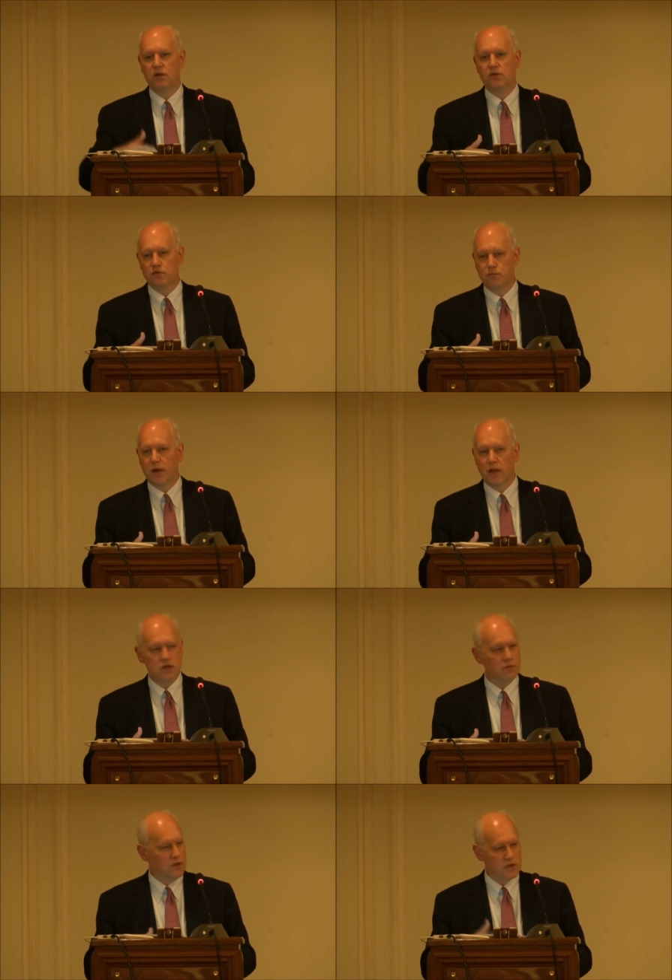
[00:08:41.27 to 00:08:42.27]
it to
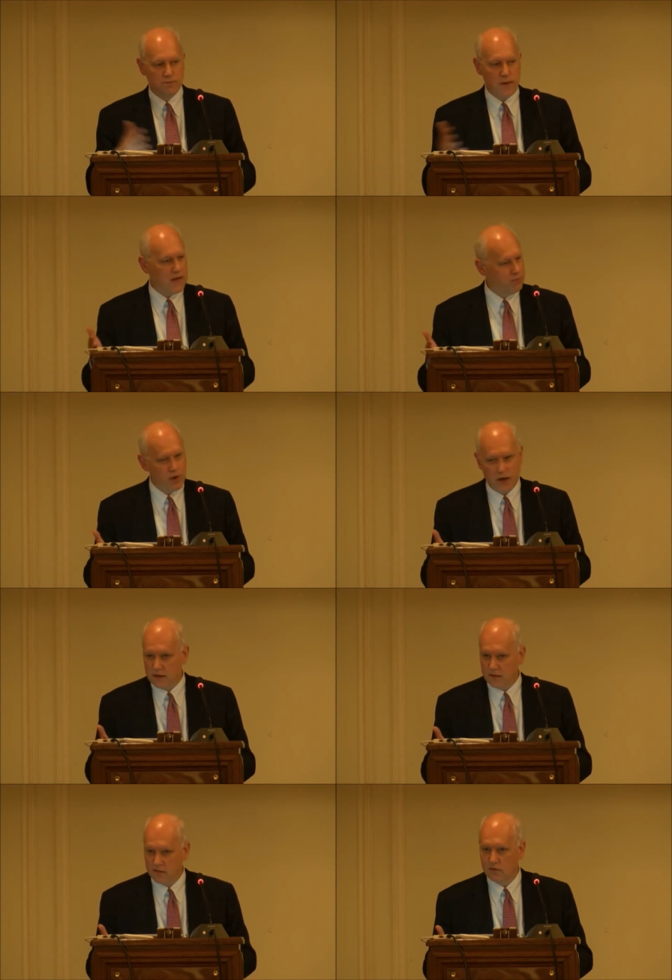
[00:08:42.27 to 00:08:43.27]
belgium it's bad
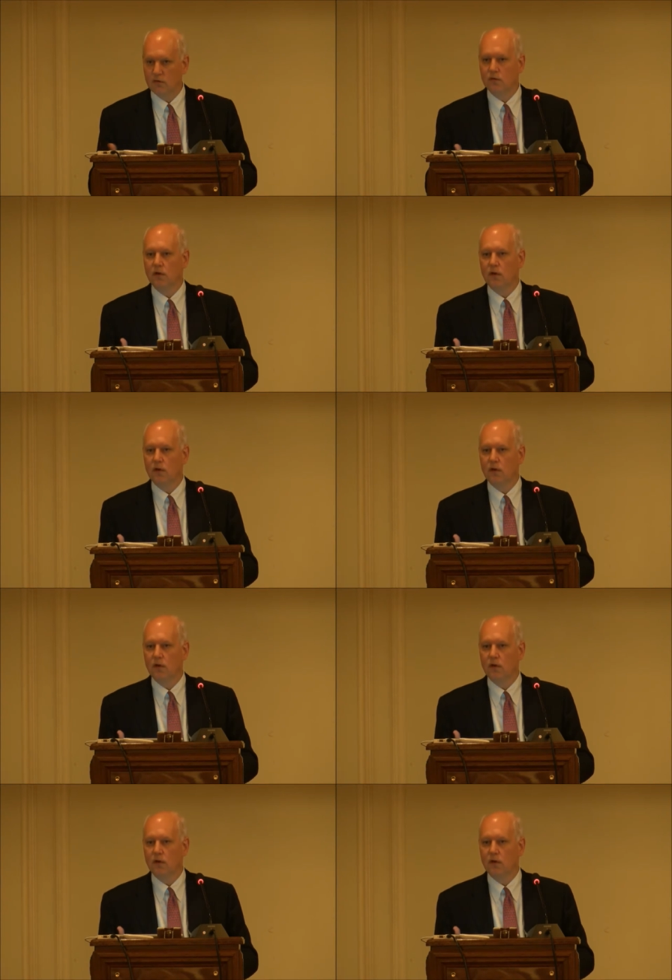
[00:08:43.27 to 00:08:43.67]
practice you know